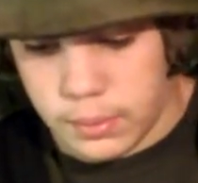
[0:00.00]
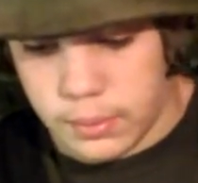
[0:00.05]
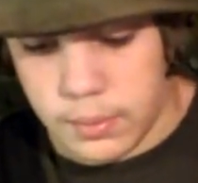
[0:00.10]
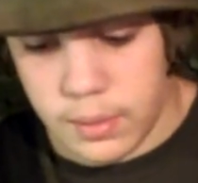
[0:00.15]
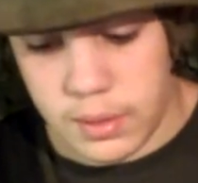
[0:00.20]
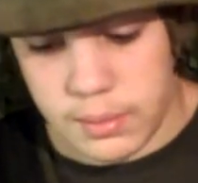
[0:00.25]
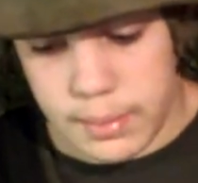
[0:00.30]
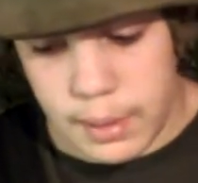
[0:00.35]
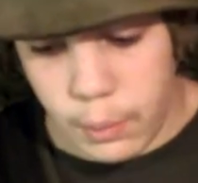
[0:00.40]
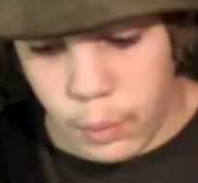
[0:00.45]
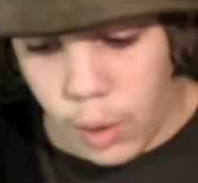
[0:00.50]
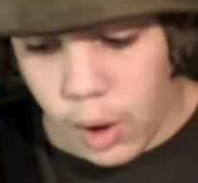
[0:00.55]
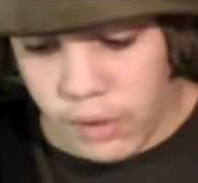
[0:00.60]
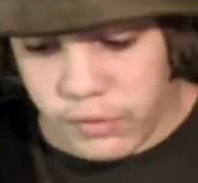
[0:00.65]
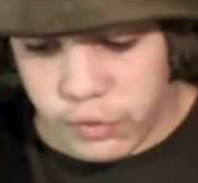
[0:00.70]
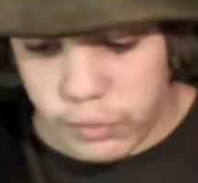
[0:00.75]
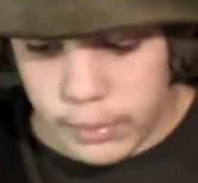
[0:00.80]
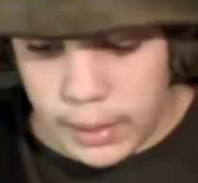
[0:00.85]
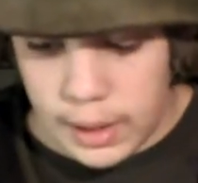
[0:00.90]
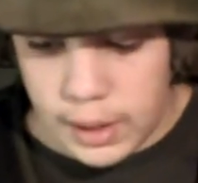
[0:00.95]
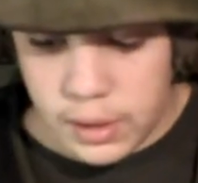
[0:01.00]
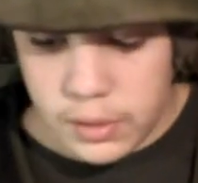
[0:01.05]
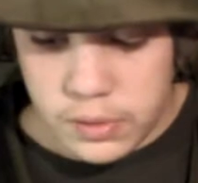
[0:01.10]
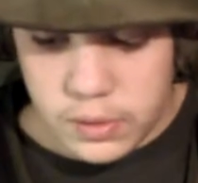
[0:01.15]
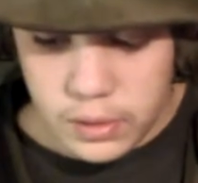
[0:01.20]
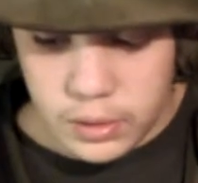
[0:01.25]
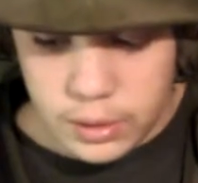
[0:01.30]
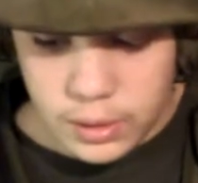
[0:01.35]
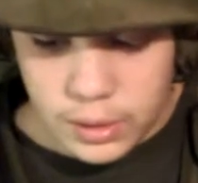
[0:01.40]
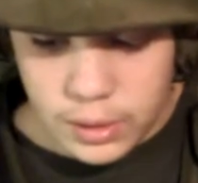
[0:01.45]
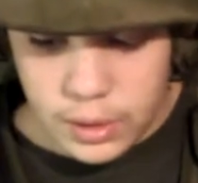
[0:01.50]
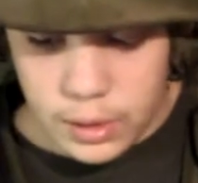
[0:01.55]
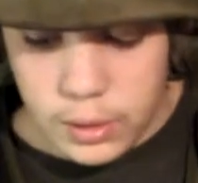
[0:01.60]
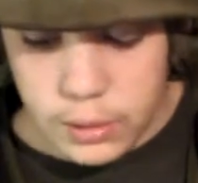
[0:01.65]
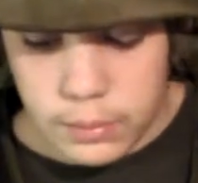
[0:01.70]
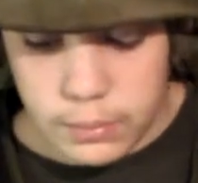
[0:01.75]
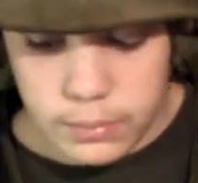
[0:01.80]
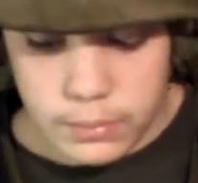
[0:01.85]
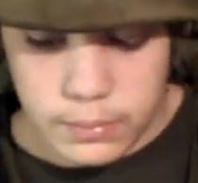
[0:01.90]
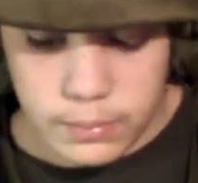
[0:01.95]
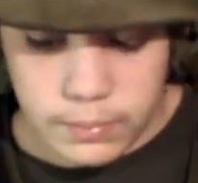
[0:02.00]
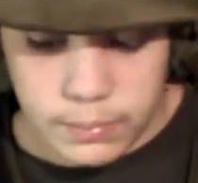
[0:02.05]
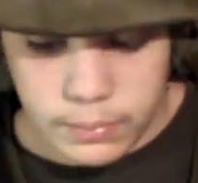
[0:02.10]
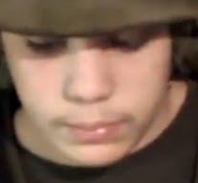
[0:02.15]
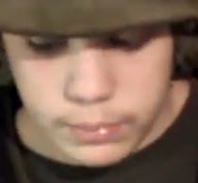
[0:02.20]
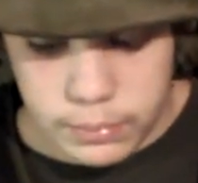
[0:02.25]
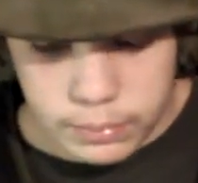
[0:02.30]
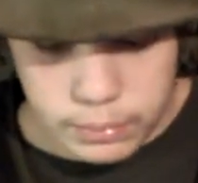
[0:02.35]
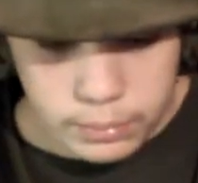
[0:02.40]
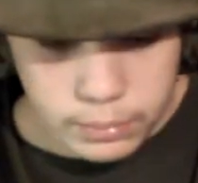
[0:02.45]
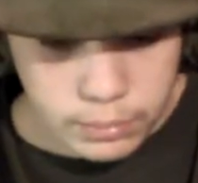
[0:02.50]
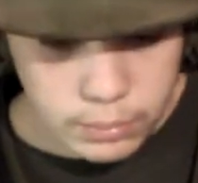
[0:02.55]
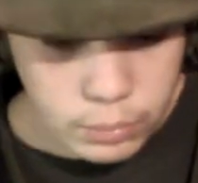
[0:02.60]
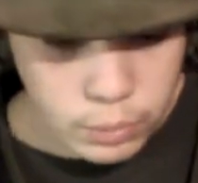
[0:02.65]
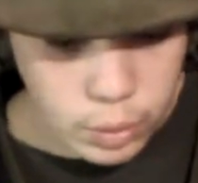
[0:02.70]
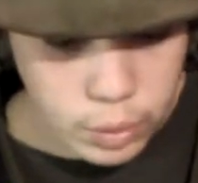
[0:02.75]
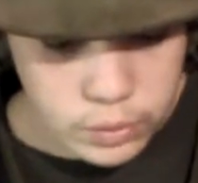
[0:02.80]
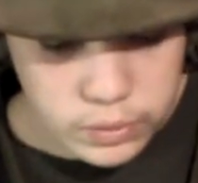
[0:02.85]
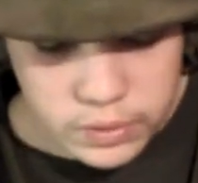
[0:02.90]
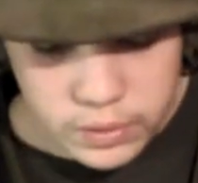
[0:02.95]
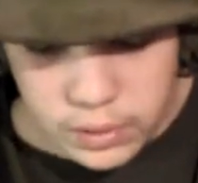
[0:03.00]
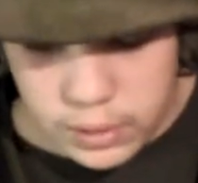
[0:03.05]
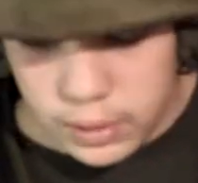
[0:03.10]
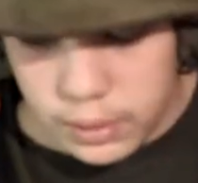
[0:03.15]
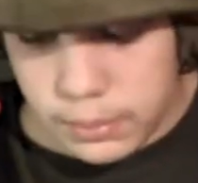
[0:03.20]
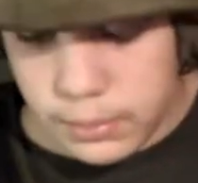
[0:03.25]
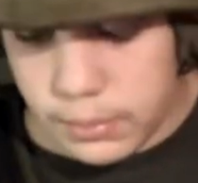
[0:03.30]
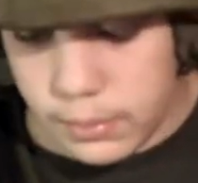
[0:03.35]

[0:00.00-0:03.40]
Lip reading: Like my waffle magazine here works in it.